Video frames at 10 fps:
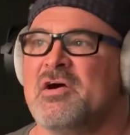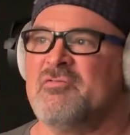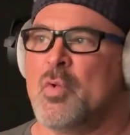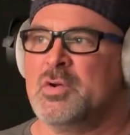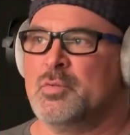
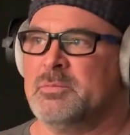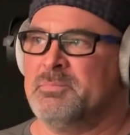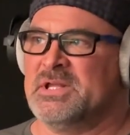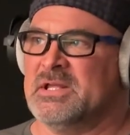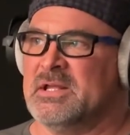what it would
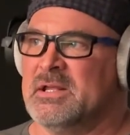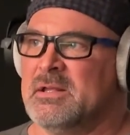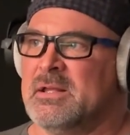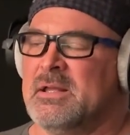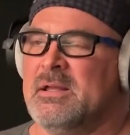be
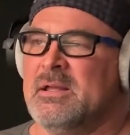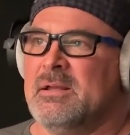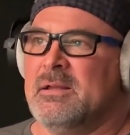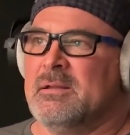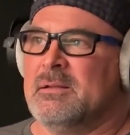
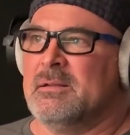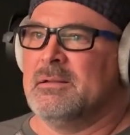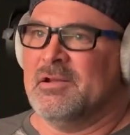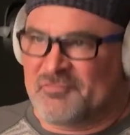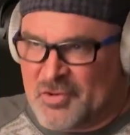
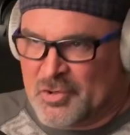if there